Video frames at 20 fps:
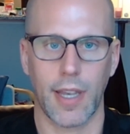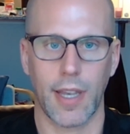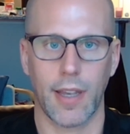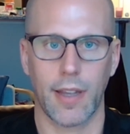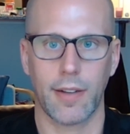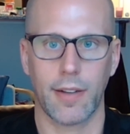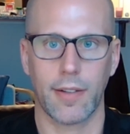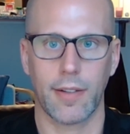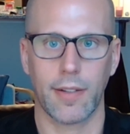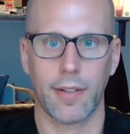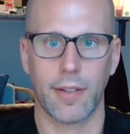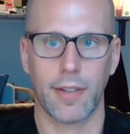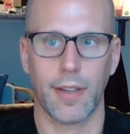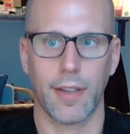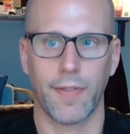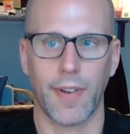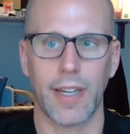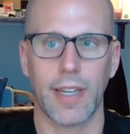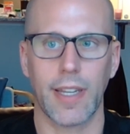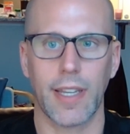And
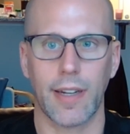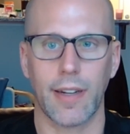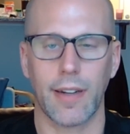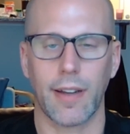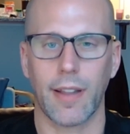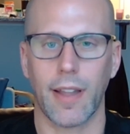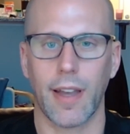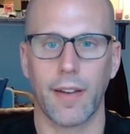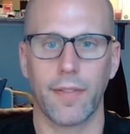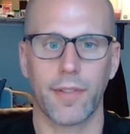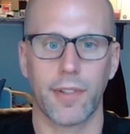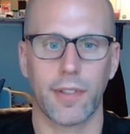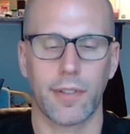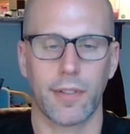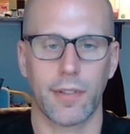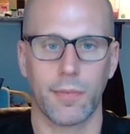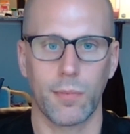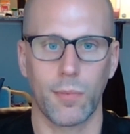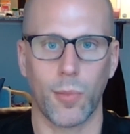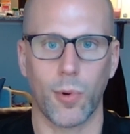if I need it, I'll have
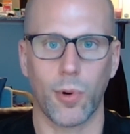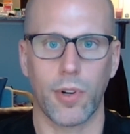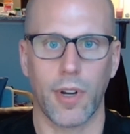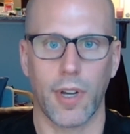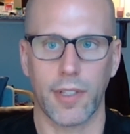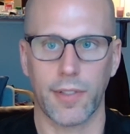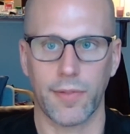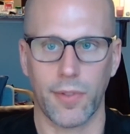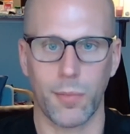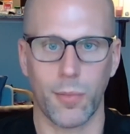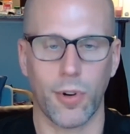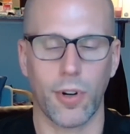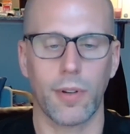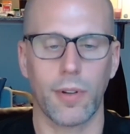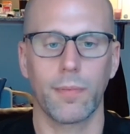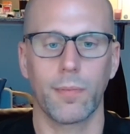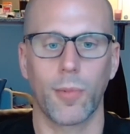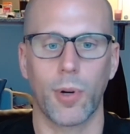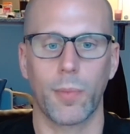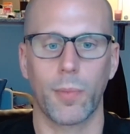just more nuts for
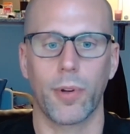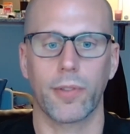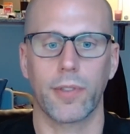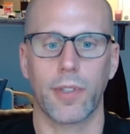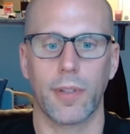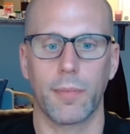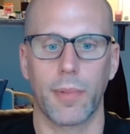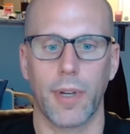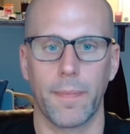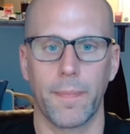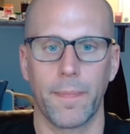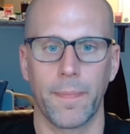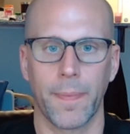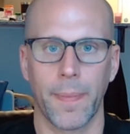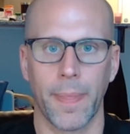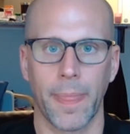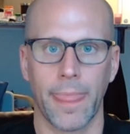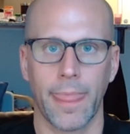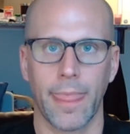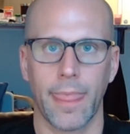more protein. But
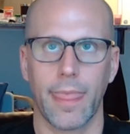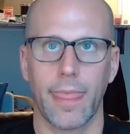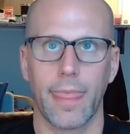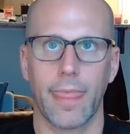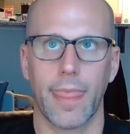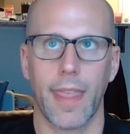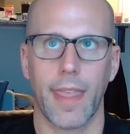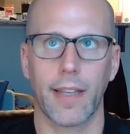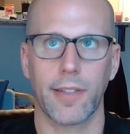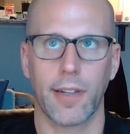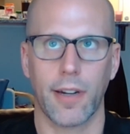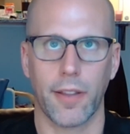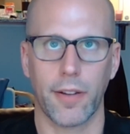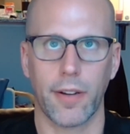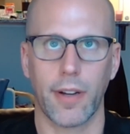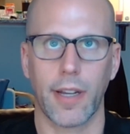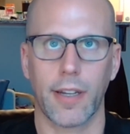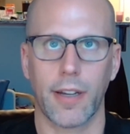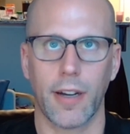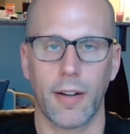that's another
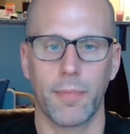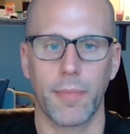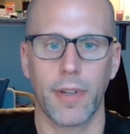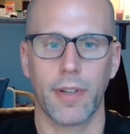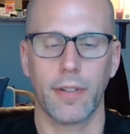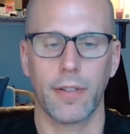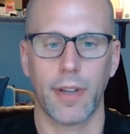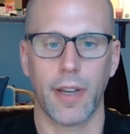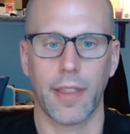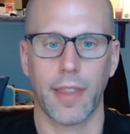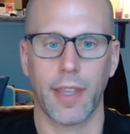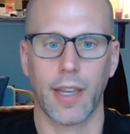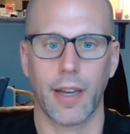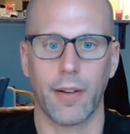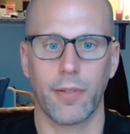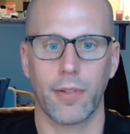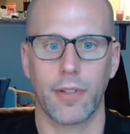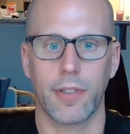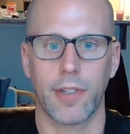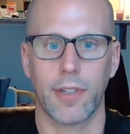high carb meal. I think I
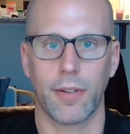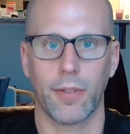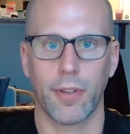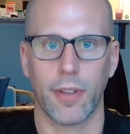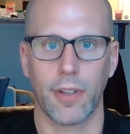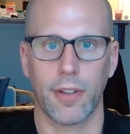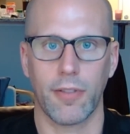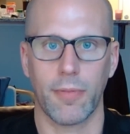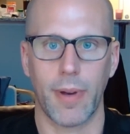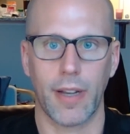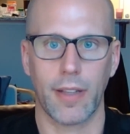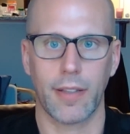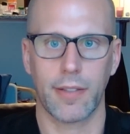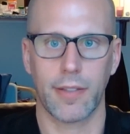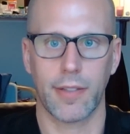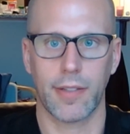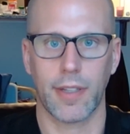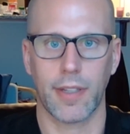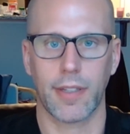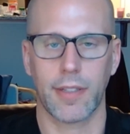would generally do about
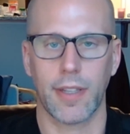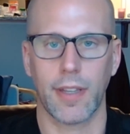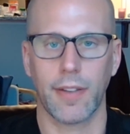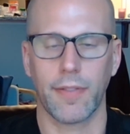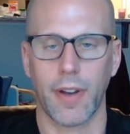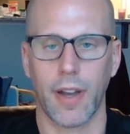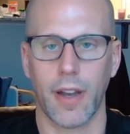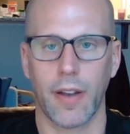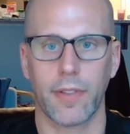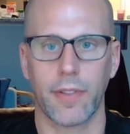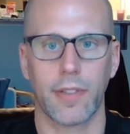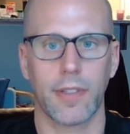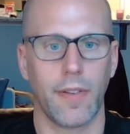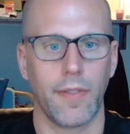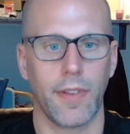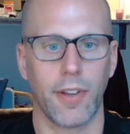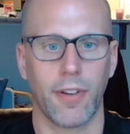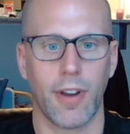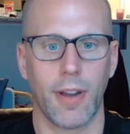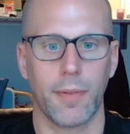65 to
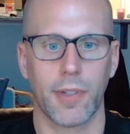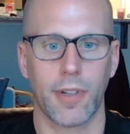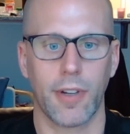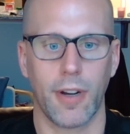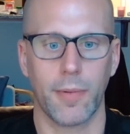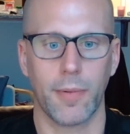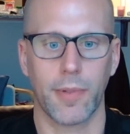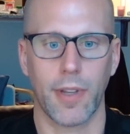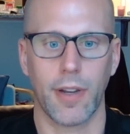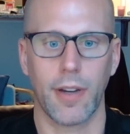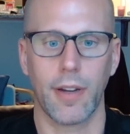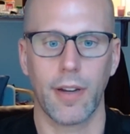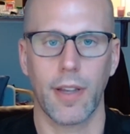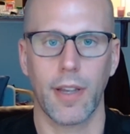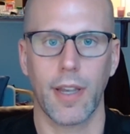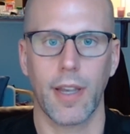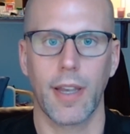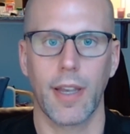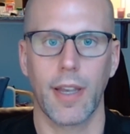70 grams of carbs there.